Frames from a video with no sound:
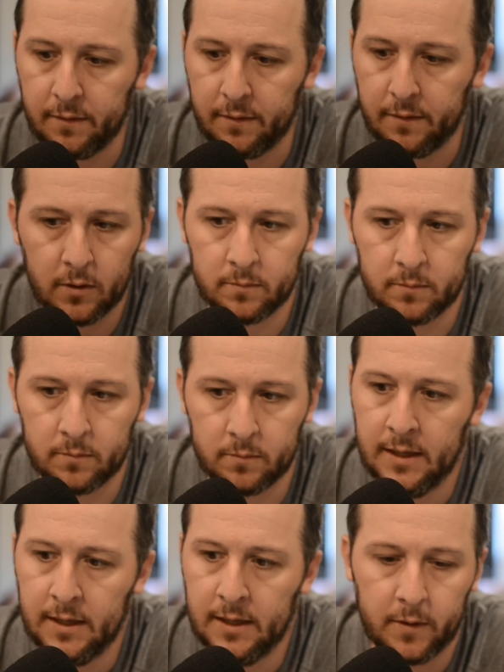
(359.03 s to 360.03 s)
So
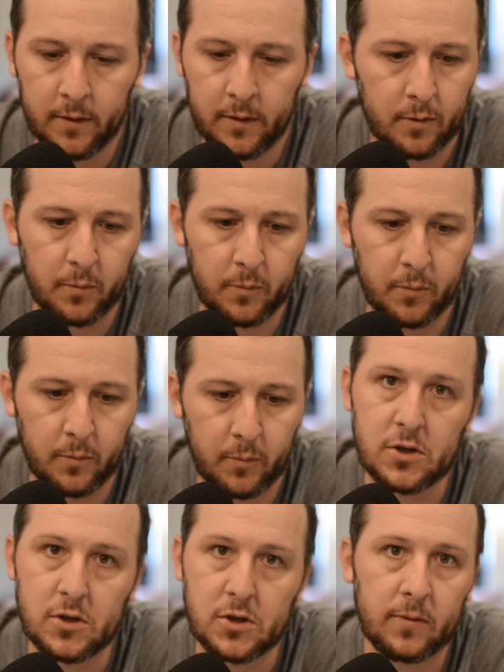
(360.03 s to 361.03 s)
from
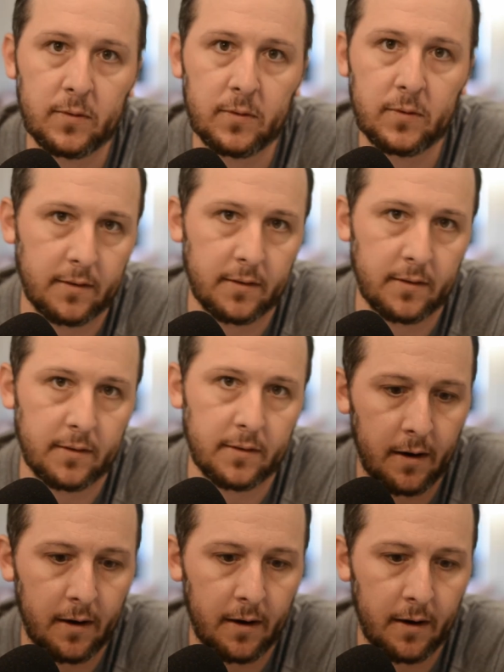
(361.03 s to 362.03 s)
relationships, like I said, I'm
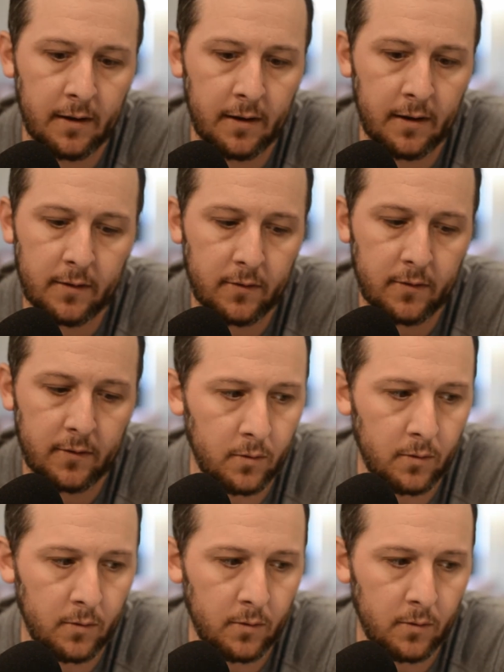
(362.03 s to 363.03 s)
married,
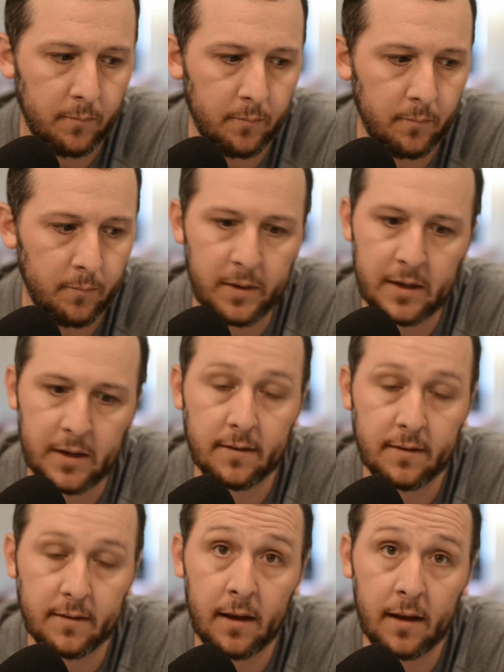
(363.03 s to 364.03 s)
to being a
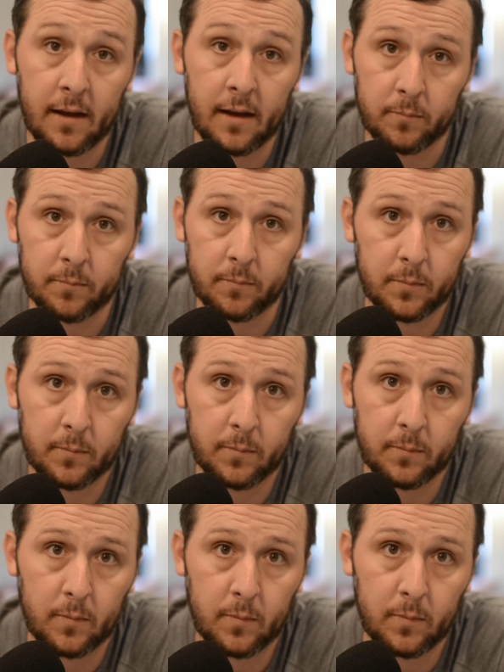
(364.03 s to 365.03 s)
dad, which I'm
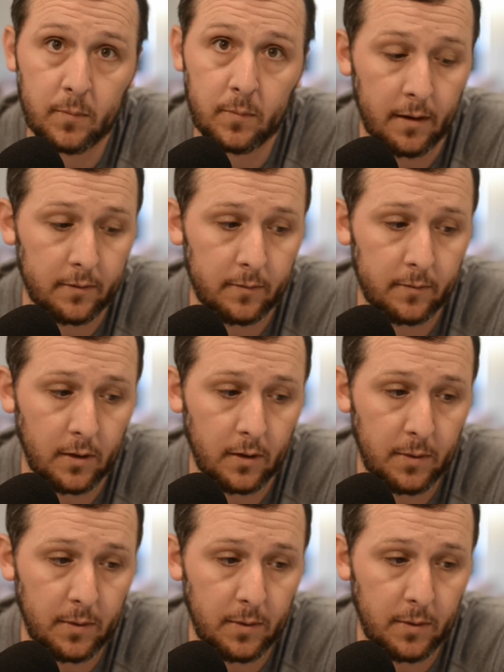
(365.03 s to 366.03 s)
going to be
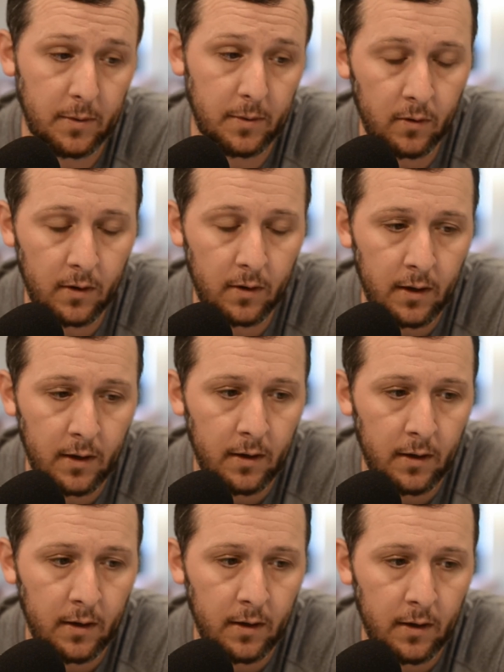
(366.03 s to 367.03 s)
soon,
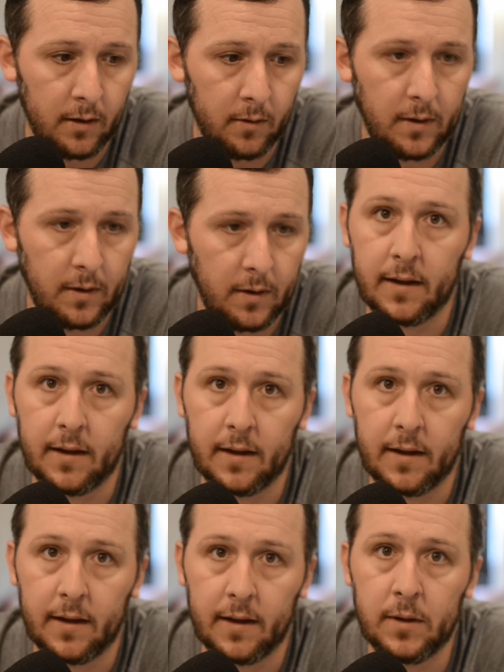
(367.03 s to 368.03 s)
to what it's like
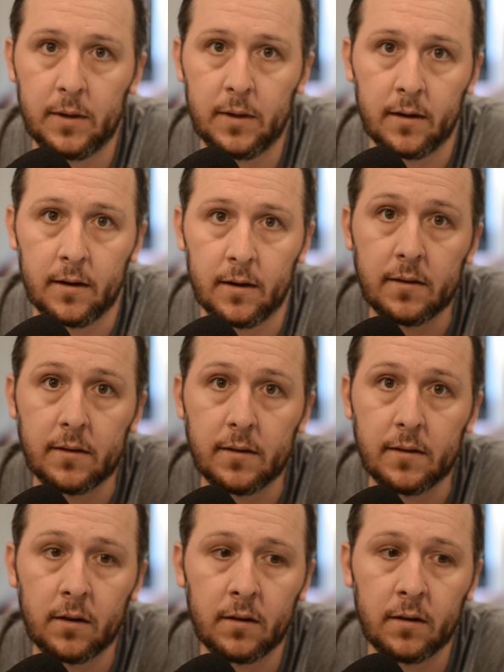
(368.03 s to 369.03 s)
to be a
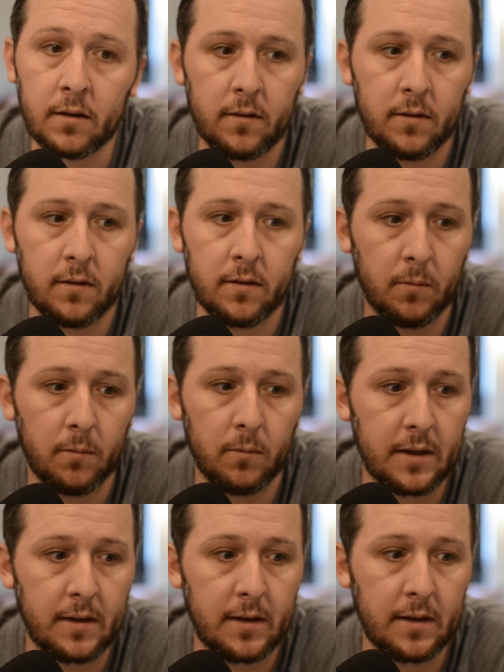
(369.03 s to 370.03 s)
husband, to what it
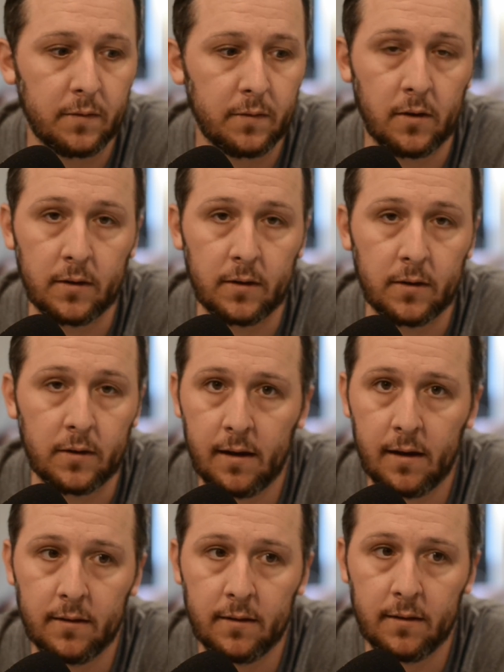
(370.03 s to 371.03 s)
means to follow God,
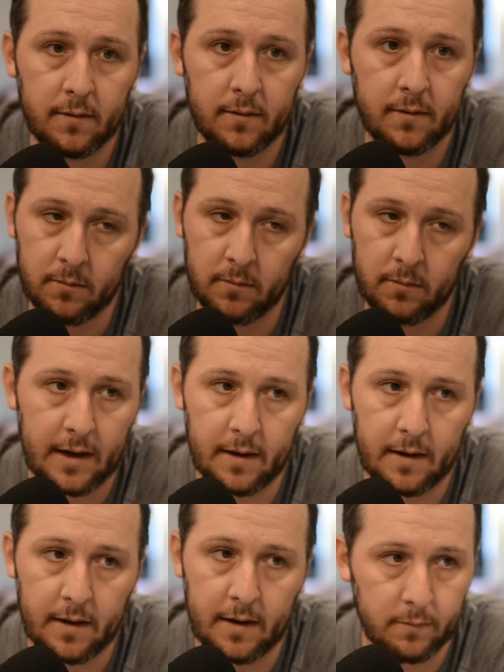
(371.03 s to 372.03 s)
to how
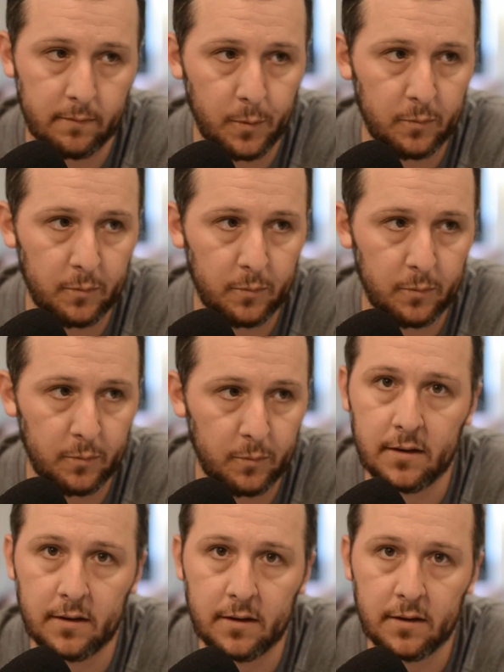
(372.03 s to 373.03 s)
that informs
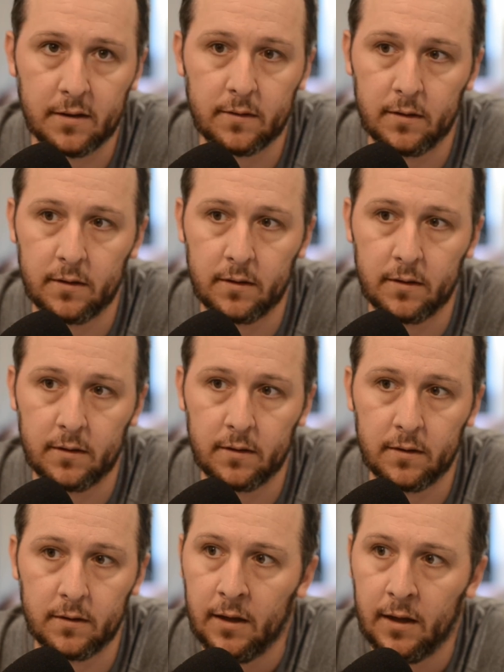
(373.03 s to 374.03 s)
politics, to
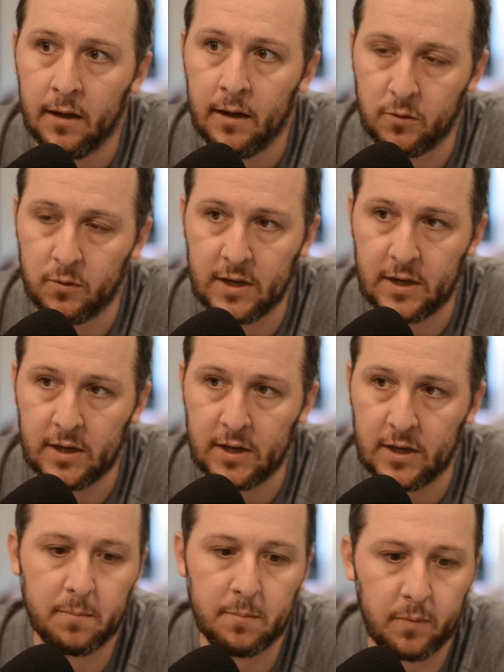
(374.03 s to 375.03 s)
how should
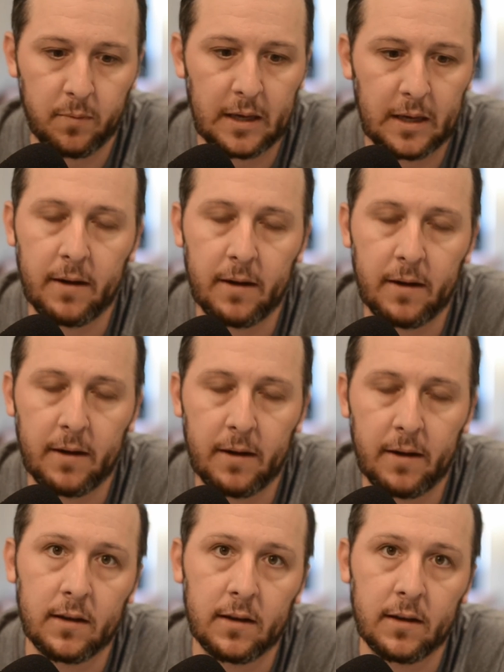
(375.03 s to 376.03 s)
we think about
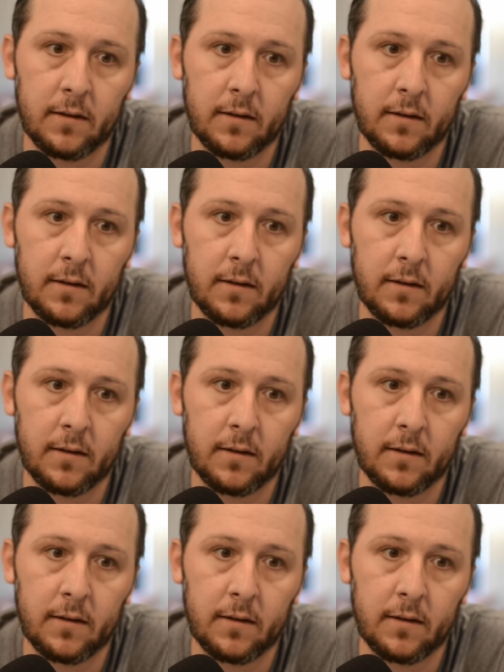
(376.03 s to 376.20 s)
giving, and